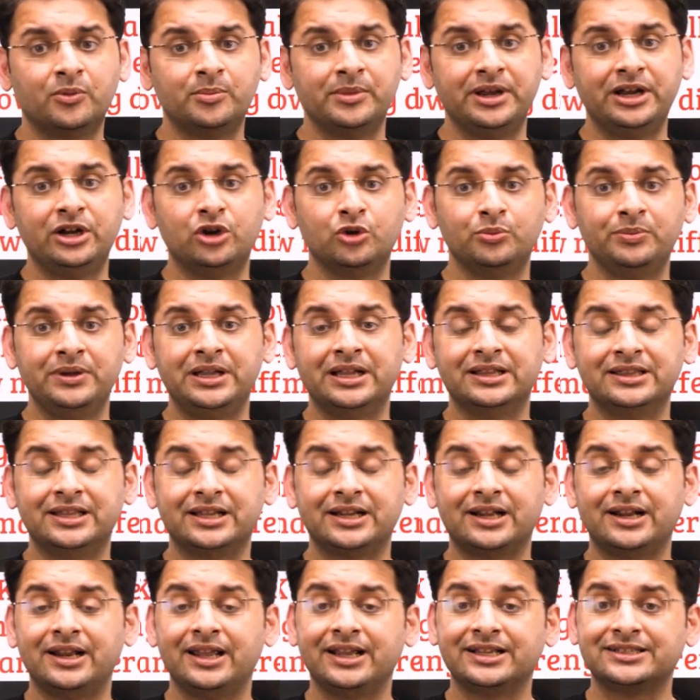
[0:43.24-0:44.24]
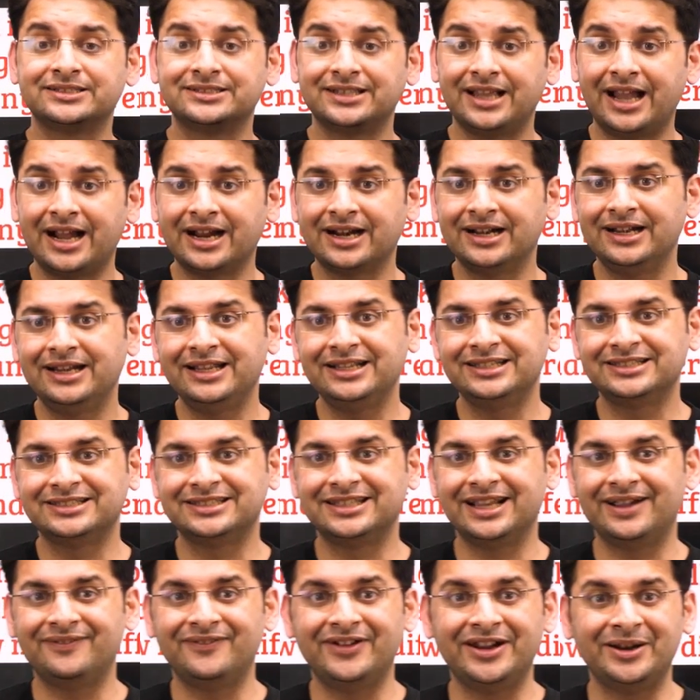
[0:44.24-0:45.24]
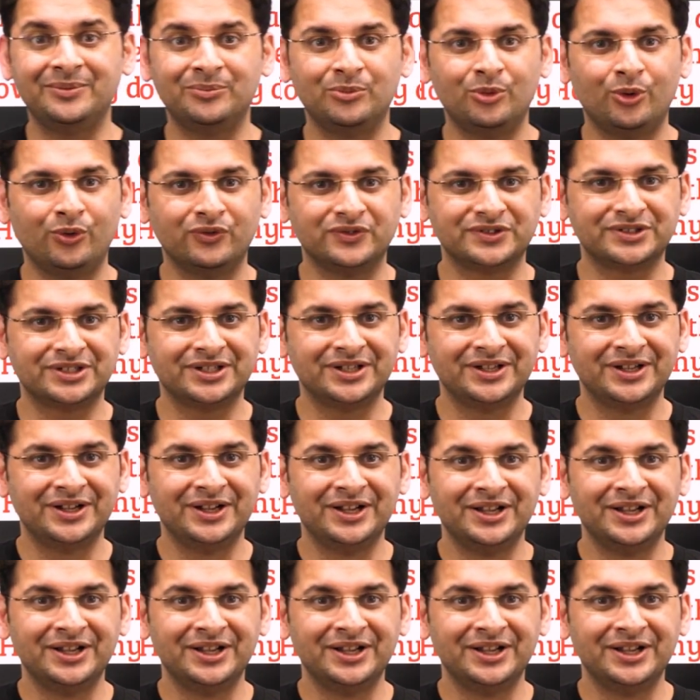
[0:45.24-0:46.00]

from A to B and there are exactly 7 moves.